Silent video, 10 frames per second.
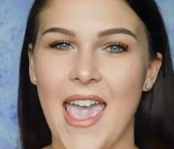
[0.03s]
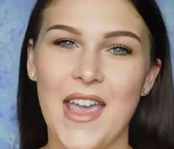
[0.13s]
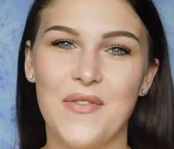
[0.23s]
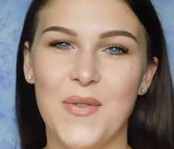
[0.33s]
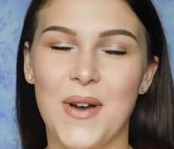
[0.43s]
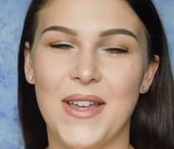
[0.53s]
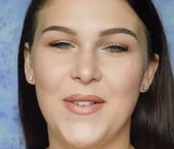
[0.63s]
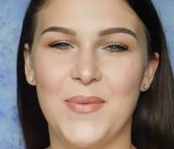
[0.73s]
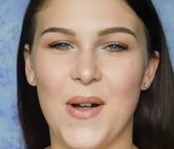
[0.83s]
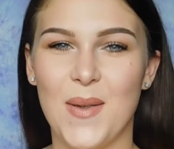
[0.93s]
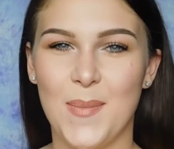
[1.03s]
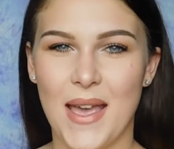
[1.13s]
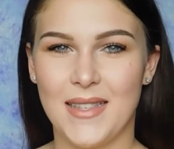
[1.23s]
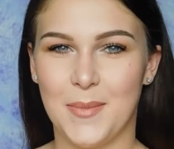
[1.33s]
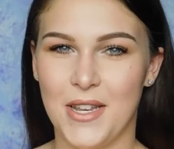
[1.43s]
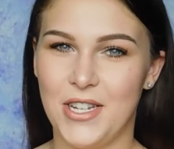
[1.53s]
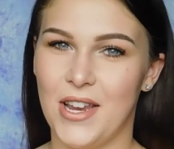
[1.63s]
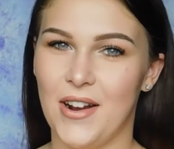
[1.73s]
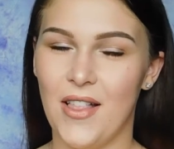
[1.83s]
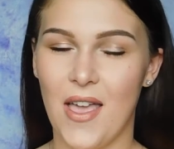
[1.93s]
Hey everyone, welcome back to my
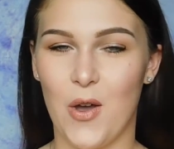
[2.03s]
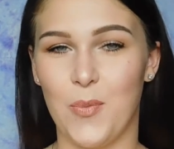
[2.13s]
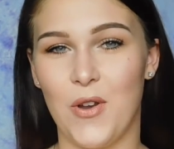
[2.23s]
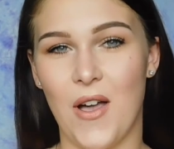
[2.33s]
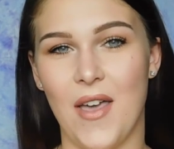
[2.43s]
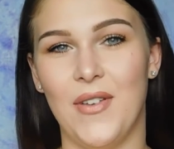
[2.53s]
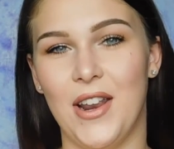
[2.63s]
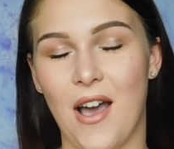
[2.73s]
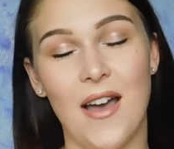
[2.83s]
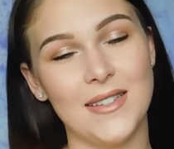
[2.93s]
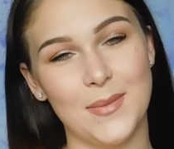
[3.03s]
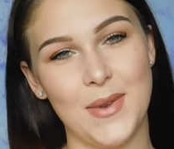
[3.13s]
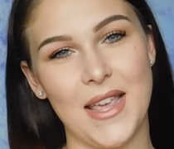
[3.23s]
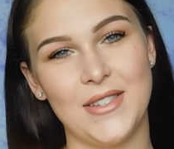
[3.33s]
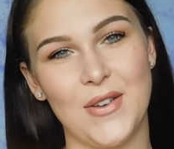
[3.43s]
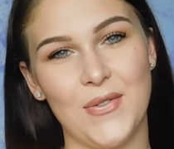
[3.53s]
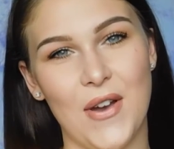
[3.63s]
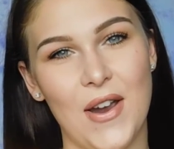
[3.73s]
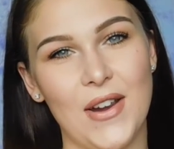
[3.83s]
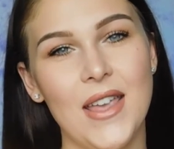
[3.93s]
channel. I hope you're all having an awesome day so
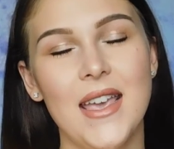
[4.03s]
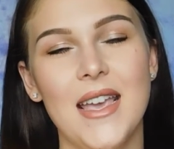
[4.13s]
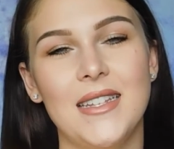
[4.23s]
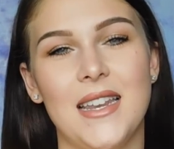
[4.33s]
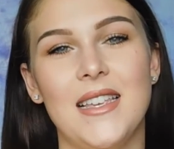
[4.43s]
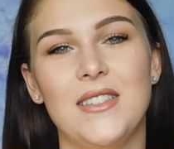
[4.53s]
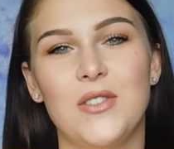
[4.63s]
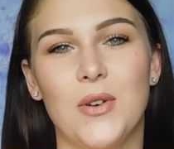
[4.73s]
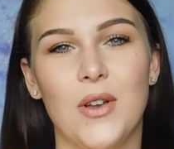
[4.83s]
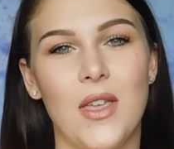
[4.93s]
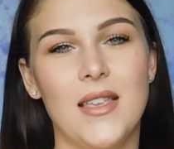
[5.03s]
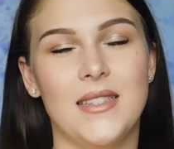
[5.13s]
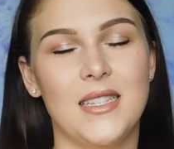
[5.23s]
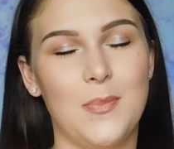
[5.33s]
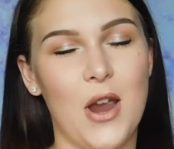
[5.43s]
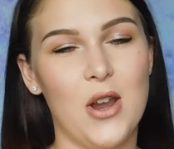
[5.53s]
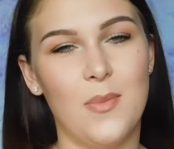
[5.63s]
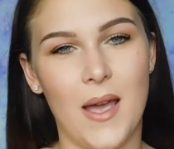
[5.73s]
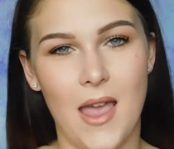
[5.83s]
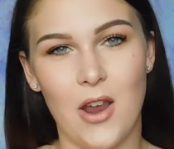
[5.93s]
far. Today's tutorial is
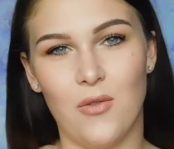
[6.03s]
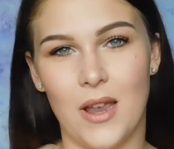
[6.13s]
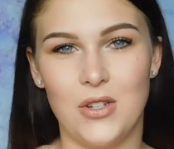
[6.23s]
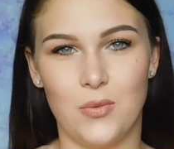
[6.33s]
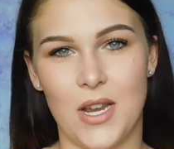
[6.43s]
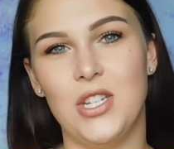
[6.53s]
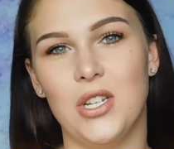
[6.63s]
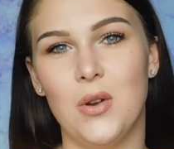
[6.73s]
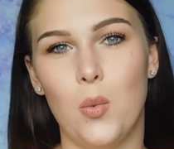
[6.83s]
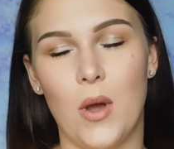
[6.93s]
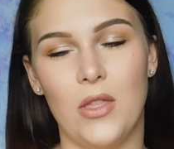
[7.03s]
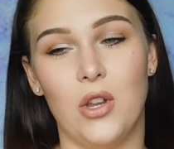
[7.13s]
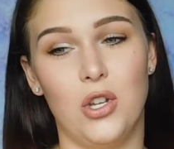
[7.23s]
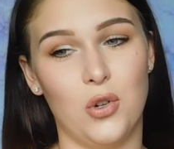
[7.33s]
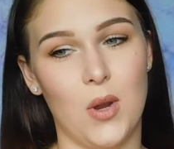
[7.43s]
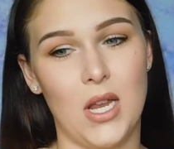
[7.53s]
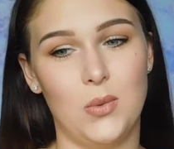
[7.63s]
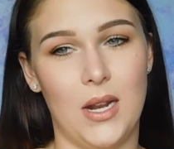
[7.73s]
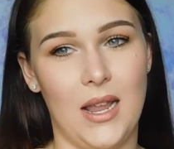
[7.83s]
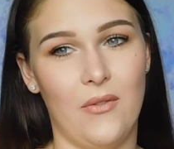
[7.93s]
inspired by graduation. Whether you're
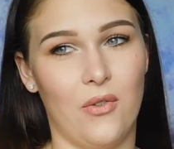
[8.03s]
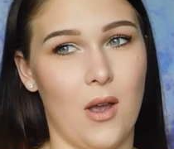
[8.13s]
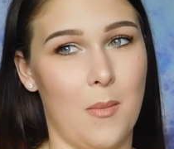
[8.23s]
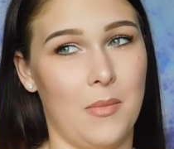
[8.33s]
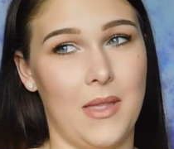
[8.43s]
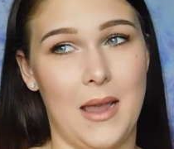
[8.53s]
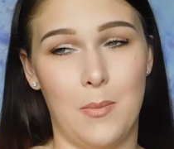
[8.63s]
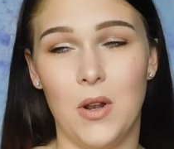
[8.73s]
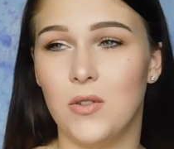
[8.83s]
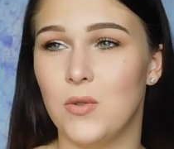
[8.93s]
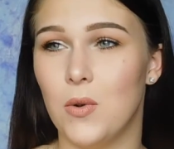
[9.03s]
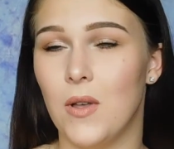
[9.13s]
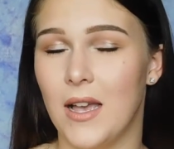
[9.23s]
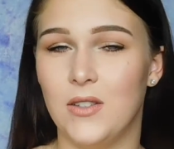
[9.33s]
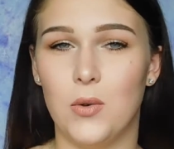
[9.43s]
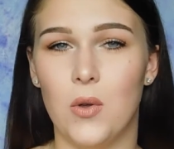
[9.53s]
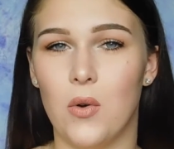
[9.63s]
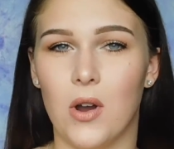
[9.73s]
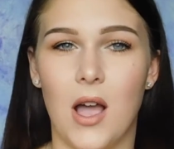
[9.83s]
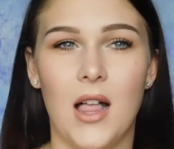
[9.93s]
graduating from like middle school, high school,
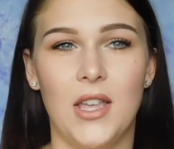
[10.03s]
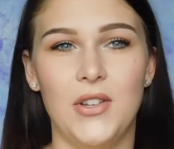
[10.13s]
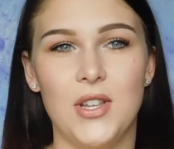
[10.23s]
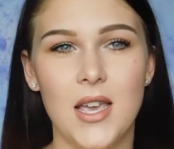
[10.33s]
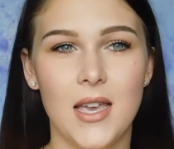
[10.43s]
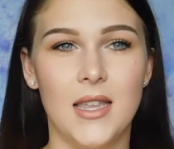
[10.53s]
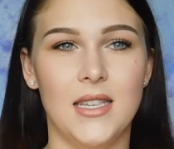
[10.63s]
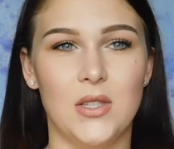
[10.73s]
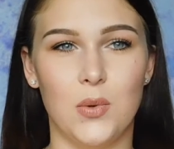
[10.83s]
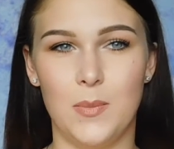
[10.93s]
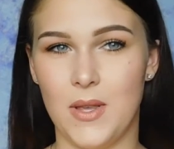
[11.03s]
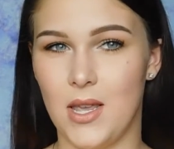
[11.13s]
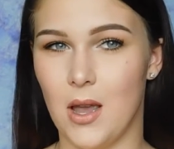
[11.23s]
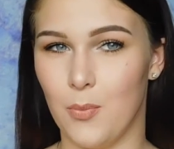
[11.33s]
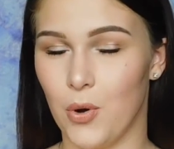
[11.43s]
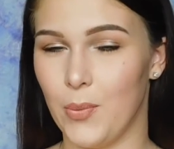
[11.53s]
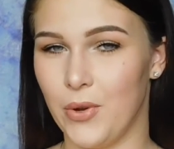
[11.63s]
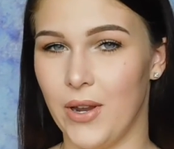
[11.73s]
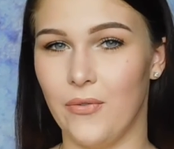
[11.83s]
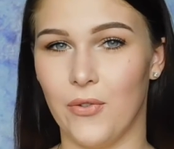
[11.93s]
or college, this would be
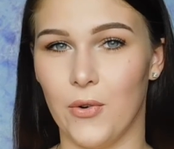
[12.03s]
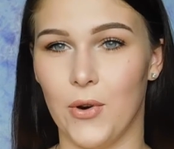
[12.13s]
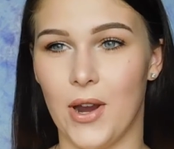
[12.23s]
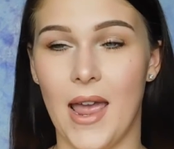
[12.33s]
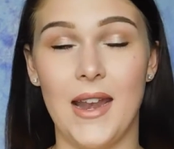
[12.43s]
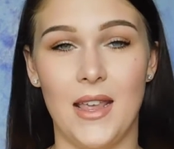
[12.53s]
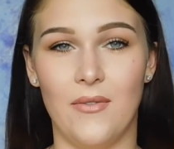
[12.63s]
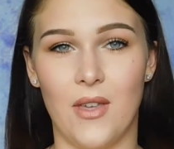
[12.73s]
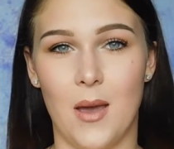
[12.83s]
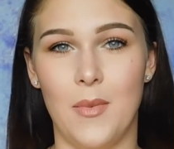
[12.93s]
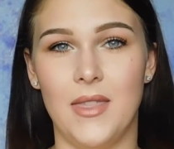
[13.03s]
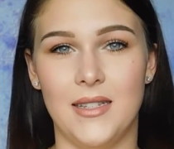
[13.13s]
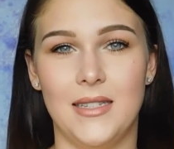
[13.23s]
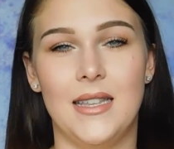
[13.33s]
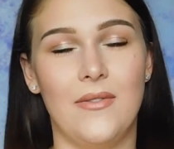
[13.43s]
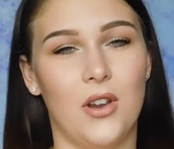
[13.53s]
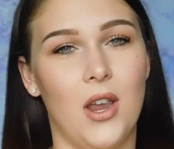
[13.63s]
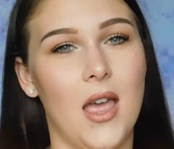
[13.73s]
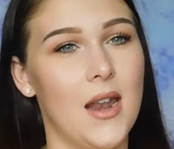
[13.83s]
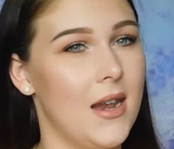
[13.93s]
appropriate for any of them. This is a
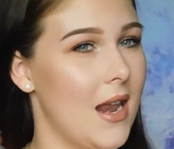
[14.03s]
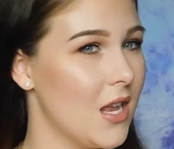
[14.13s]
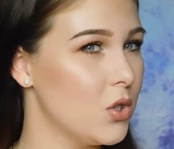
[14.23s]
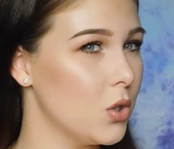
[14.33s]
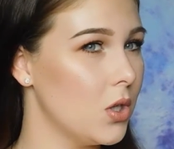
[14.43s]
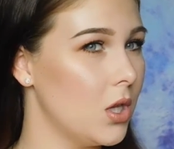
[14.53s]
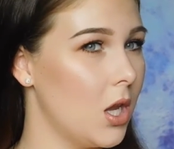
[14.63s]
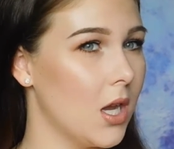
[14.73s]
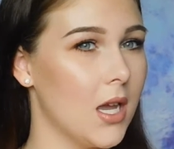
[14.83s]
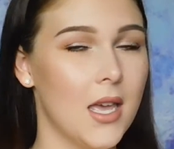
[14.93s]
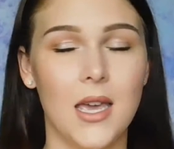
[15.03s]
very natural look.